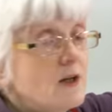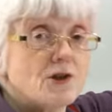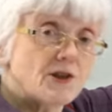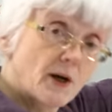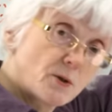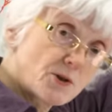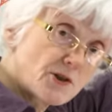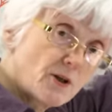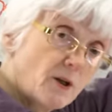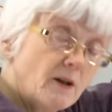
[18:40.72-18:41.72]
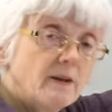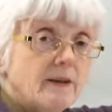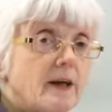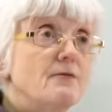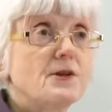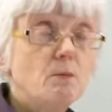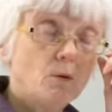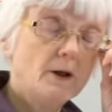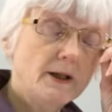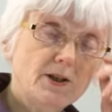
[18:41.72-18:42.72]
social. If
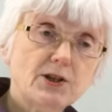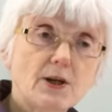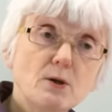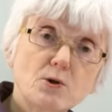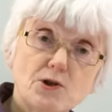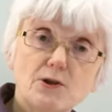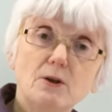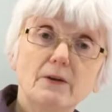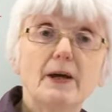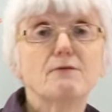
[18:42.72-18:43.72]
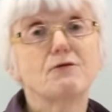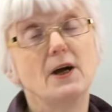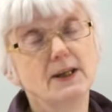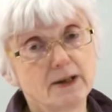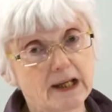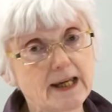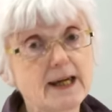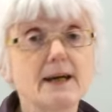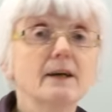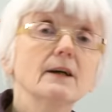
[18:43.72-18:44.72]
someone is social, they're
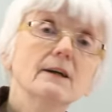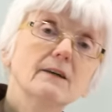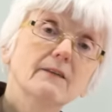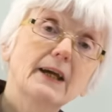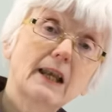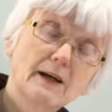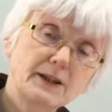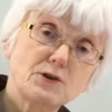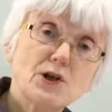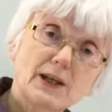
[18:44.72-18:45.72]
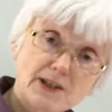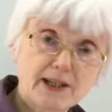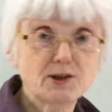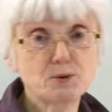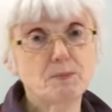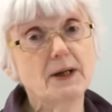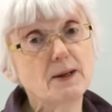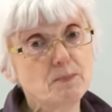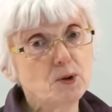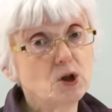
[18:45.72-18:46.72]
friendly, they like chatting to
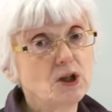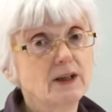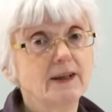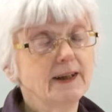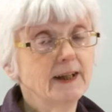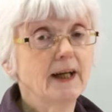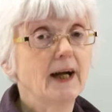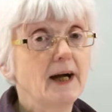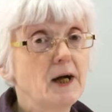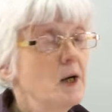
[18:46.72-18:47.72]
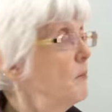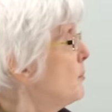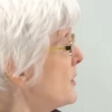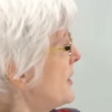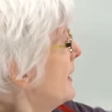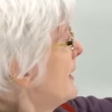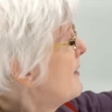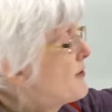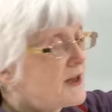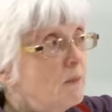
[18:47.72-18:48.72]
people. But
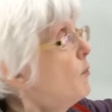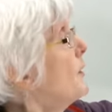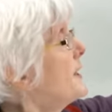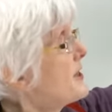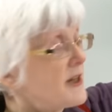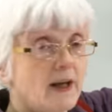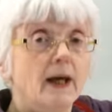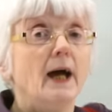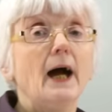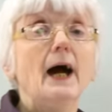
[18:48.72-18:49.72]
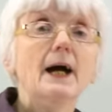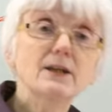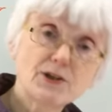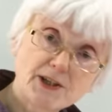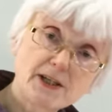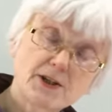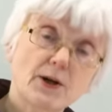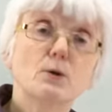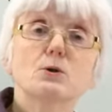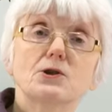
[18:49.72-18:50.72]
if someone is
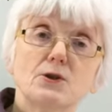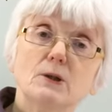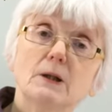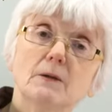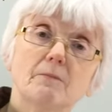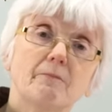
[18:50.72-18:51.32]
antisocial,